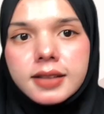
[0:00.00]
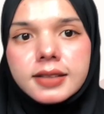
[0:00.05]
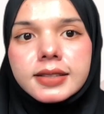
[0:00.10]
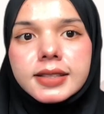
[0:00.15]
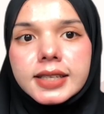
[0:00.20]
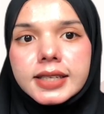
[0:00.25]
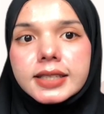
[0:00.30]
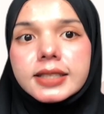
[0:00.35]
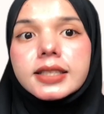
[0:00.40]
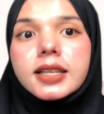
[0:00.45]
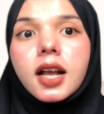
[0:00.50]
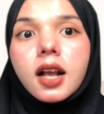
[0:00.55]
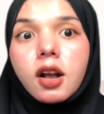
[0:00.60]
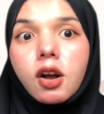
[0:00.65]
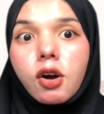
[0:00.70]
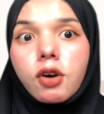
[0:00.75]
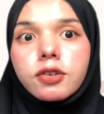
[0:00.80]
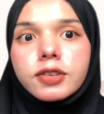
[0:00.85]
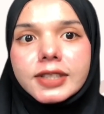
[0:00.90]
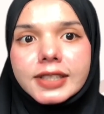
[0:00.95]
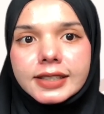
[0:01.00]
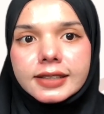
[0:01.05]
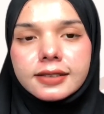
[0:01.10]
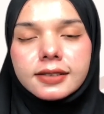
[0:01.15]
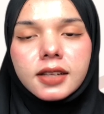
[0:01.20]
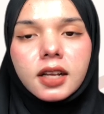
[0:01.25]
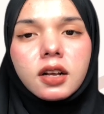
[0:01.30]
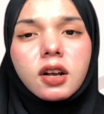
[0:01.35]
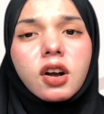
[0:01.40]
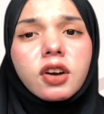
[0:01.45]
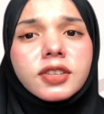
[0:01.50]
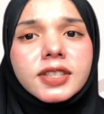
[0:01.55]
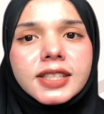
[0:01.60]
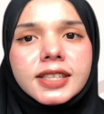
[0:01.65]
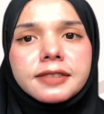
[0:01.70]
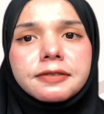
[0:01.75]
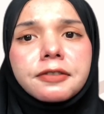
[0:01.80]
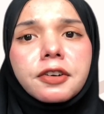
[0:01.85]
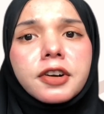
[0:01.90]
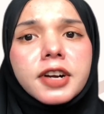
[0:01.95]
Third, causal. Causal
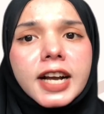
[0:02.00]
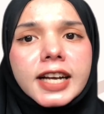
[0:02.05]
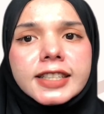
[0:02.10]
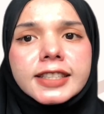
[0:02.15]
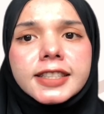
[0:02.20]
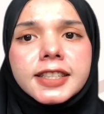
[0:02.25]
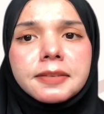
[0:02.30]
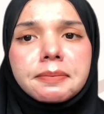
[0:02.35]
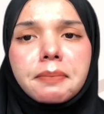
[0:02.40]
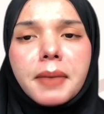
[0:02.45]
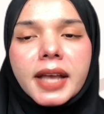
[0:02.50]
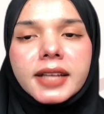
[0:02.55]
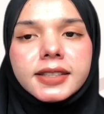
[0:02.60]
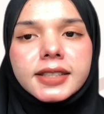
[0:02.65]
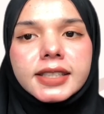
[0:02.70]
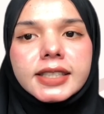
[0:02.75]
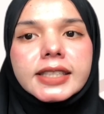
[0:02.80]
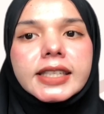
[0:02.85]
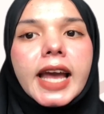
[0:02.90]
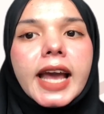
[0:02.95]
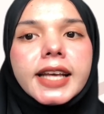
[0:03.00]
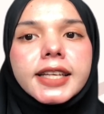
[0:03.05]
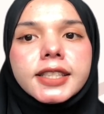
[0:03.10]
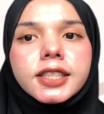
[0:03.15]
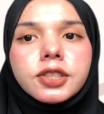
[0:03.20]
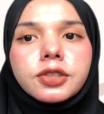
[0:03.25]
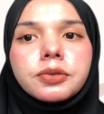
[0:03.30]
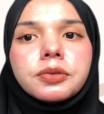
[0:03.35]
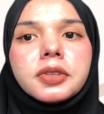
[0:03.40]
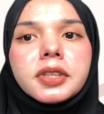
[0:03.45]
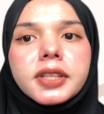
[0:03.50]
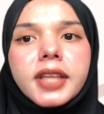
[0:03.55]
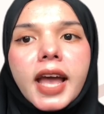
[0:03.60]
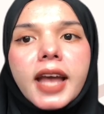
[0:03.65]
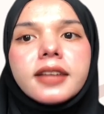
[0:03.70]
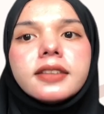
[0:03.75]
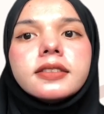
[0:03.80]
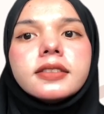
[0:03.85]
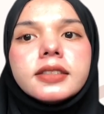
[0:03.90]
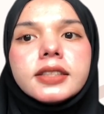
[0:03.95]
forecasting method assumes that
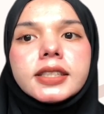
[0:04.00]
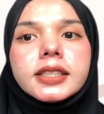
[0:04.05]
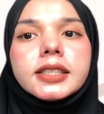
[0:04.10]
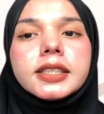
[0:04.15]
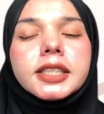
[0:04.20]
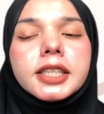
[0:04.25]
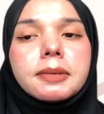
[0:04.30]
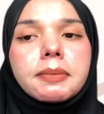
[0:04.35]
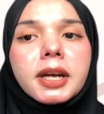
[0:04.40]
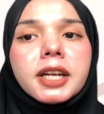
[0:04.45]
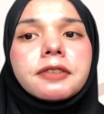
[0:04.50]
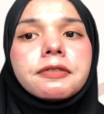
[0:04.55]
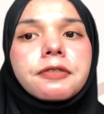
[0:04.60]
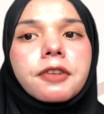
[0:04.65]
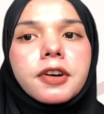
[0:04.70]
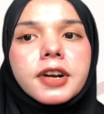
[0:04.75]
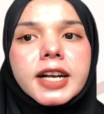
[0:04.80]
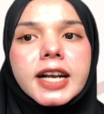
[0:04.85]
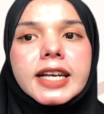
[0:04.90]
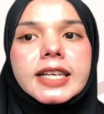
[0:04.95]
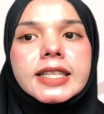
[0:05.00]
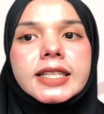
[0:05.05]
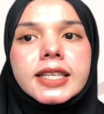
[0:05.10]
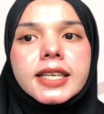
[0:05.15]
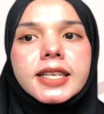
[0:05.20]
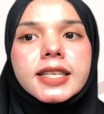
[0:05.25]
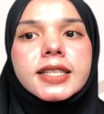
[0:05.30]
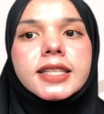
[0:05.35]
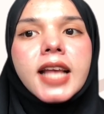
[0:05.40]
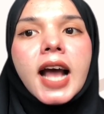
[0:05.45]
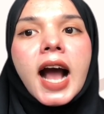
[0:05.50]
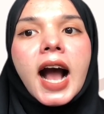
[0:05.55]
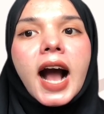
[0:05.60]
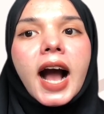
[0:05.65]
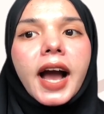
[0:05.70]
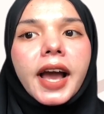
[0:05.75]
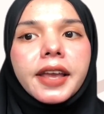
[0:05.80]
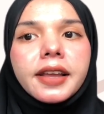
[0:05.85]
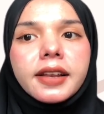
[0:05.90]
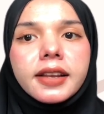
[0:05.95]
the demand forecast is
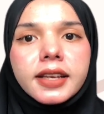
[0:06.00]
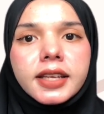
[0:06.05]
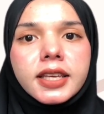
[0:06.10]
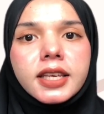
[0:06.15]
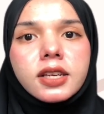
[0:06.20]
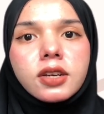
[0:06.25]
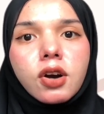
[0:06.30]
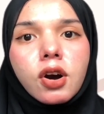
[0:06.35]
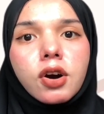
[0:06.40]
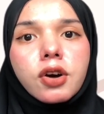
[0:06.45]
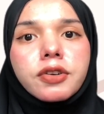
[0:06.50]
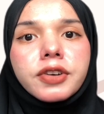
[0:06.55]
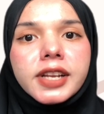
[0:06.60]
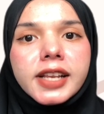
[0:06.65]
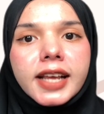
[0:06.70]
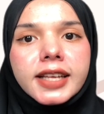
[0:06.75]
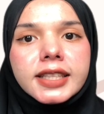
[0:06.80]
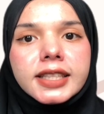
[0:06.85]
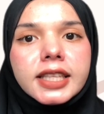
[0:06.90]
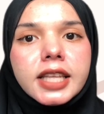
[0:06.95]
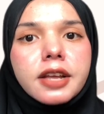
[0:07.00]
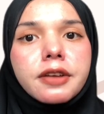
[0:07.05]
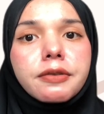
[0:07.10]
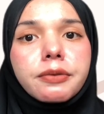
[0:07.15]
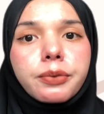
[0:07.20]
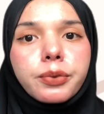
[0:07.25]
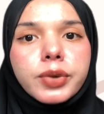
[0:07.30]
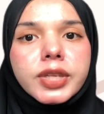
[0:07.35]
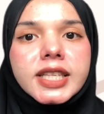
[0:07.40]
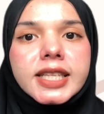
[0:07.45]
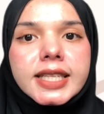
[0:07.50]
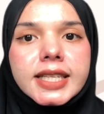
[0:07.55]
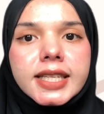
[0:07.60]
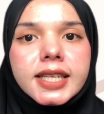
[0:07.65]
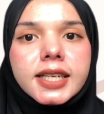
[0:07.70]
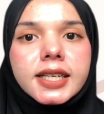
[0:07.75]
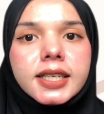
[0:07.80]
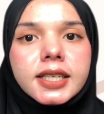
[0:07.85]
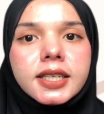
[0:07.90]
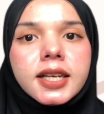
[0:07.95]
highly correlated with
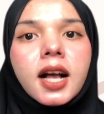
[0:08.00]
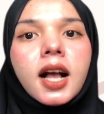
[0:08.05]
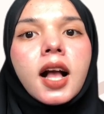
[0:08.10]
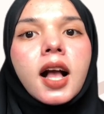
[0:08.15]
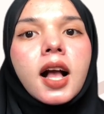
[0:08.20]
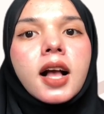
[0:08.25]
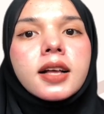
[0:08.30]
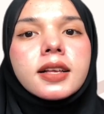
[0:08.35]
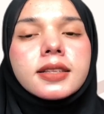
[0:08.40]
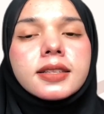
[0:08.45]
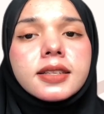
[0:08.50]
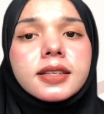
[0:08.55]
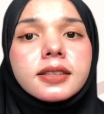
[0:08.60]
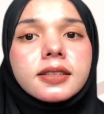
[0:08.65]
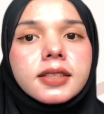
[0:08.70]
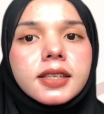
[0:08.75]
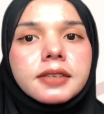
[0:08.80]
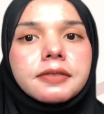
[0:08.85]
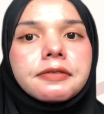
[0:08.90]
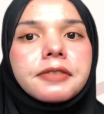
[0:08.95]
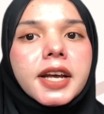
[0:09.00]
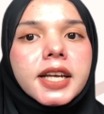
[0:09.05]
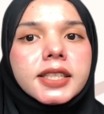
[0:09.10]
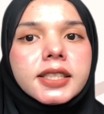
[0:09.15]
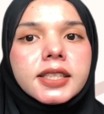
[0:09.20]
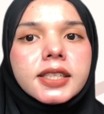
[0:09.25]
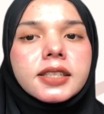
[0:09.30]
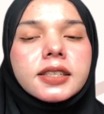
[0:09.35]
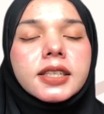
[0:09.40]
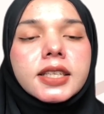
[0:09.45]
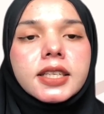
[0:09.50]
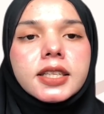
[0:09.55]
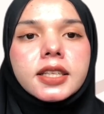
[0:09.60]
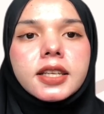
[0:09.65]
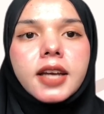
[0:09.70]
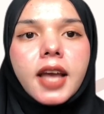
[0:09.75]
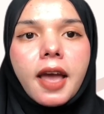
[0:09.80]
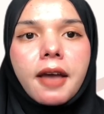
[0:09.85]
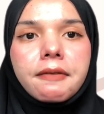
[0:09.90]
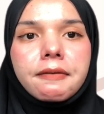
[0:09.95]
the certain factor in the
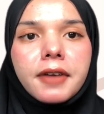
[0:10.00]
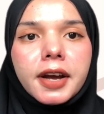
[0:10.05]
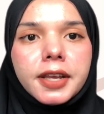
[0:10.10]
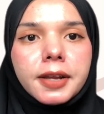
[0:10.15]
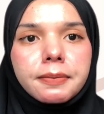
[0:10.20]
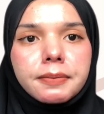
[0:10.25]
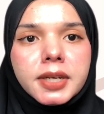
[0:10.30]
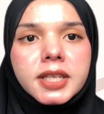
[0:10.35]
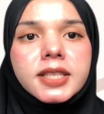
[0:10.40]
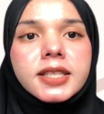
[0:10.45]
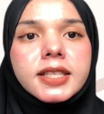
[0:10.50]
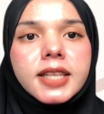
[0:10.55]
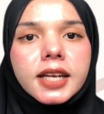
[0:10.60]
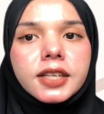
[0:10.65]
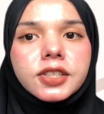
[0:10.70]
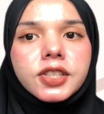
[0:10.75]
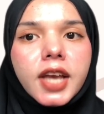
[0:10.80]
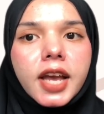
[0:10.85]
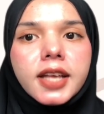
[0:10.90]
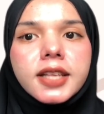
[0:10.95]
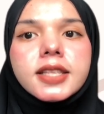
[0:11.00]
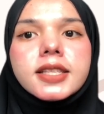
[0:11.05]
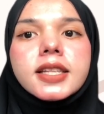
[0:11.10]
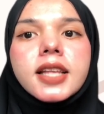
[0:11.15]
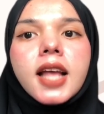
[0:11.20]
environment such as